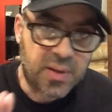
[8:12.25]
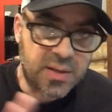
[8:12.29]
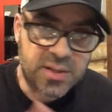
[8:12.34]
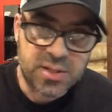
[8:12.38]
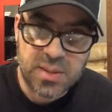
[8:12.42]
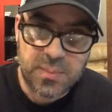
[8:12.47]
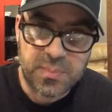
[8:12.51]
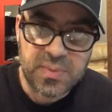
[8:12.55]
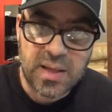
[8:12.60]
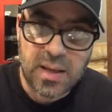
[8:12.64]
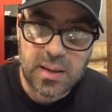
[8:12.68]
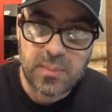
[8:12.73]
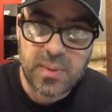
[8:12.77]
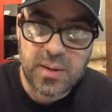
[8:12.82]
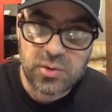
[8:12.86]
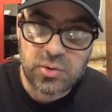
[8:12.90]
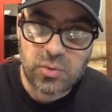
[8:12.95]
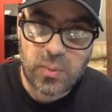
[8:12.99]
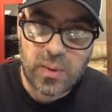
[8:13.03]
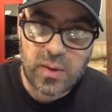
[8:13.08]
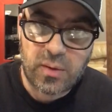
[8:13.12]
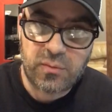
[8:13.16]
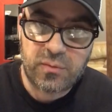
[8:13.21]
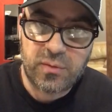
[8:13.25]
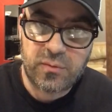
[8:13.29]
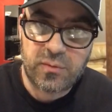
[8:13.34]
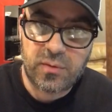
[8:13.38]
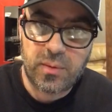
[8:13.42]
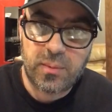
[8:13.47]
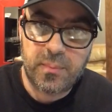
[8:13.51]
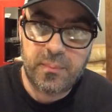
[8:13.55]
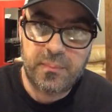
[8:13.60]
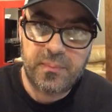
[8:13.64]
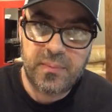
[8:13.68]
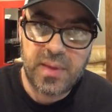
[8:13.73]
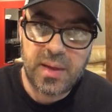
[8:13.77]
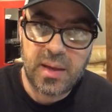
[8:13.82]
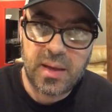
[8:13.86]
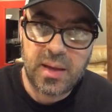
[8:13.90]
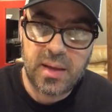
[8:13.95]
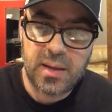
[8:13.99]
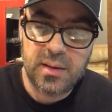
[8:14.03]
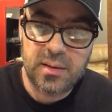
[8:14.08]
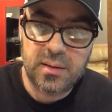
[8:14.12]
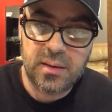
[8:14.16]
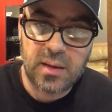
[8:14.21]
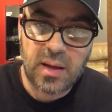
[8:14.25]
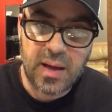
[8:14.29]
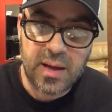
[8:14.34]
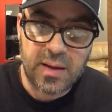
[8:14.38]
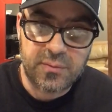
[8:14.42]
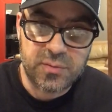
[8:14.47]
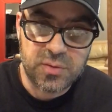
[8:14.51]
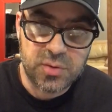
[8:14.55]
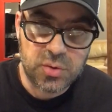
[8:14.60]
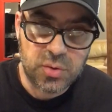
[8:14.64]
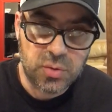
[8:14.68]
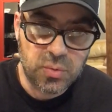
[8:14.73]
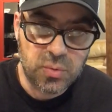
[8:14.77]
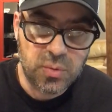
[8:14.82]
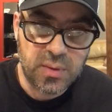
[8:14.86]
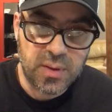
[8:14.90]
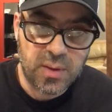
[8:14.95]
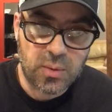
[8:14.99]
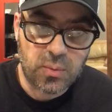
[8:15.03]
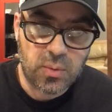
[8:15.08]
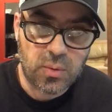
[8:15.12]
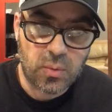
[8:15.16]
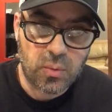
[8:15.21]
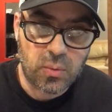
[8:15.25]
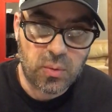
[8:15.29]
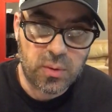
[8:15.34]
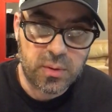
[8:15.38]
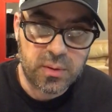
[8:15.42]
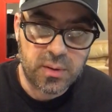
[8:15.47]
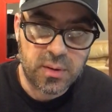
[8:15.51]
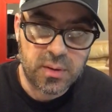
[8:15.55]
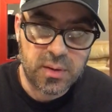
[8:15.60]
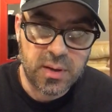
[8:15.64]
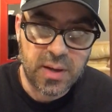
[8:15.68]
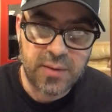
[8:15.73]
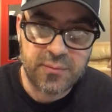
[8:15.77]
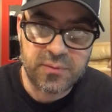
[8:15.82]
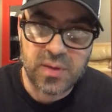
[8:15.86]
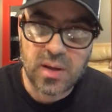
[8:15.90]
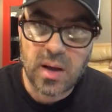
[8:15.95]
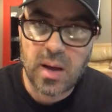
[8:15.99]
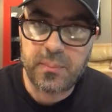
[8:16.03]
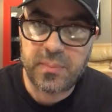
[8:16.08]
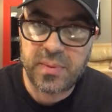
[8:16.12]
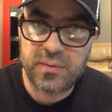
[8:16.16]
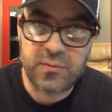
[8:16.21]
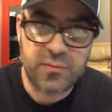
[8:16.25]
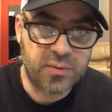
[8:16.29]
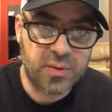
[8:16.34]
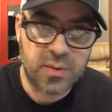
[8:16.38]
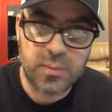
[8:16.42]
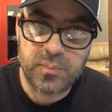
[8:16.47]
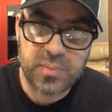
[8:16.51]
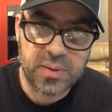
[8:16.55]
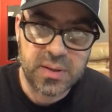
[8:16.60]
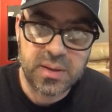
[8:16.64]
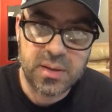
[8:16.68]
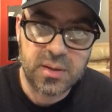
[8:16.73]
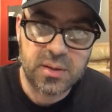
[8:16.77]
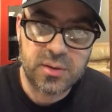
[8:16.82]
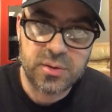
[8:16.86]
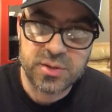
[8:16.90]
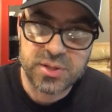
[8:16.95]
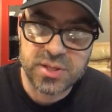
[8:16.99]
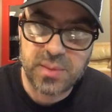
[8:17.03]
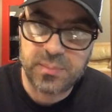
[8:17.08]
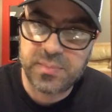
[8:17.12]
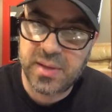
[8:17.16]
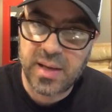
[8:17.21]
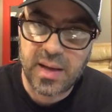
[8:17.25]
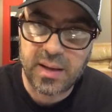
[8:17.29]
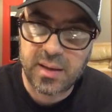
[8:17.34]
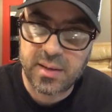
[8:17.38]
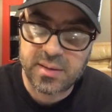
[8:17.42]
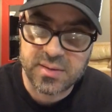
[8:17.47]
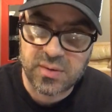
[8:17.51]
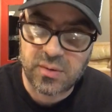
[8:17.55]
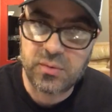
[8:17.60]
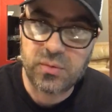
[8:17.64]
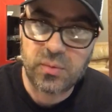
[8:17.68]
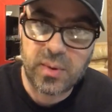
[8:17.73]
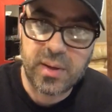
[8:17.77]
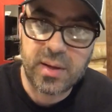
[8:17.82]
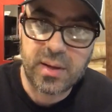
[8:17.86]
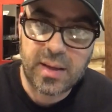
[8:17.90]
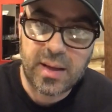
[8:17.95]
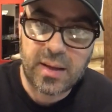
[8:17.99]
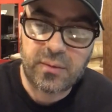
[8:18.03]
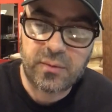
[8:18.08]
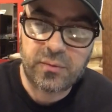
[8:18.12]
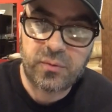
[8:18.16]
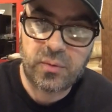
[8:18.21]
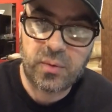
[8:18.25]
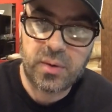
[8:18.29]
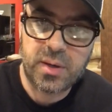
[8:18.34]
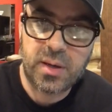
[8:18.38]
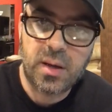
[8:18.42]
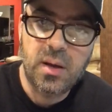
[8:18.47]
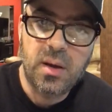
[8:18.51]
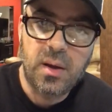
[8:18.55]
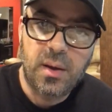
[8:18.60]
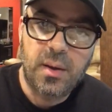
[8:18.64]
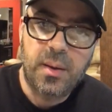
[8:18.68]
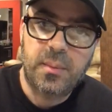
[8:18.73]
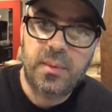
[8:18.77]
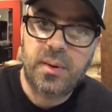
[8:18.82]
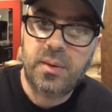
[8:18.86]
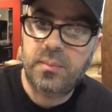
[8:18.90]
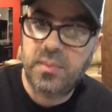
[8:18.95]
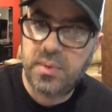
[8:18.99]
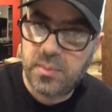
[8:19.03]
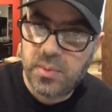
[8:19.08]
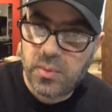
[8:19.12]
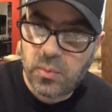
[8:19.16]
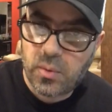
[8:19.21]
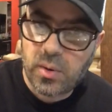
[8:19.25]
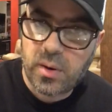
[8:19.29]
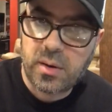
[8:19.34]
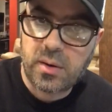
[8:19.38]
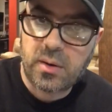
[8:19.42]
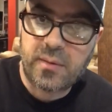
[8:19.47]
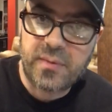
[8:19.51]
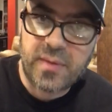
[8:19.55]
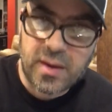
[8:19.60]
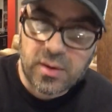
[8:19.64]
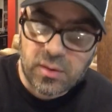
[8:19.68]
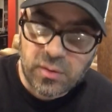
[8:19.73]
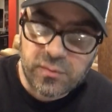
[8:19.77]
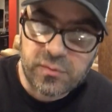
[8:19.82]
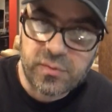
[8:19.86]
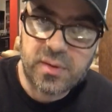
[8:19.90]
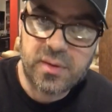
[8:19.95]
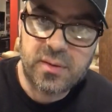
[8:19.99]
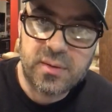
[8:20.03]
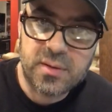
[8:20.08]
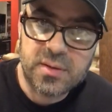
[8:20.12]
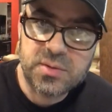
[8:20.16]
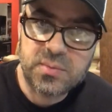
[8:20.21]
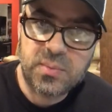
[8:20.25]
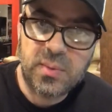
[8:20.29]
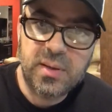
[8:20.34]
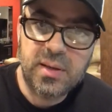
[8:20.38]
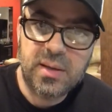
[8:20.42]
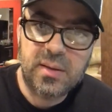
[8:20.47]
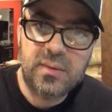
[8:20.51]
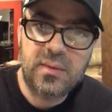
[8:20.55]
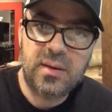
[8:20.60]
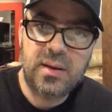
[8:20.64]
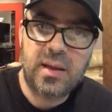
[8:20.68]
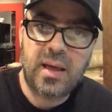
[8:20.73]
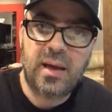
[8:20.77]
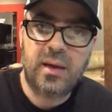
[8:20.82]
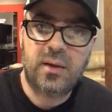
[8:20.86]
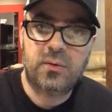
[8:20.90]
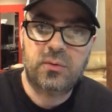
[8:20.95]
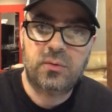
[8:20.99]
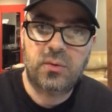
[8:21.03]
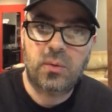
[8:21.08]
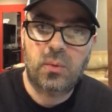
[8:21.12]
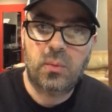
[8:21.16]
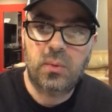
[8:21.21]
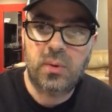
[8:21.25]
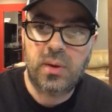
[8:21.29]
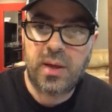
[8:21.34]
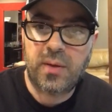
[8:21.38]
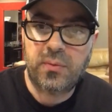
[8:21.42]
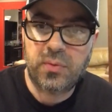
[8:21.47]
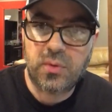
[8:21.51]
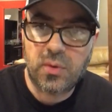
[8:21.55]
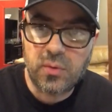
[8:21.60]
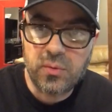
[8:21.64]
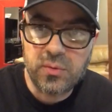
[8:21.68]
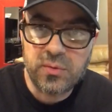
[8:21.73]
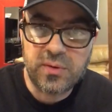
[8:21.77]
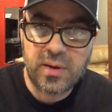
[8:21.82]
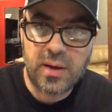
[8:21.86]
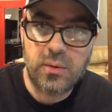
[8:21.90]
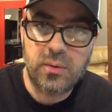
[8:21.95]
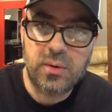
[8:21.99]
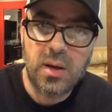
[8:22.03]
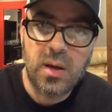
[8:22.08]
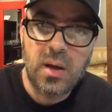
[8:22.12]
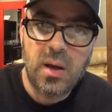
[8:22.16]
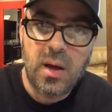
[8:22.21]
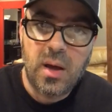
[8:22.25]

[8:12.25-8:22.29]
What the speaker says: I shipped out about 12 of them, and I have 2 that were ordered, have not been completed or shipped yet, because I was away in California. I'm going to be working on that hopefully this week and the next, so we'll get those out.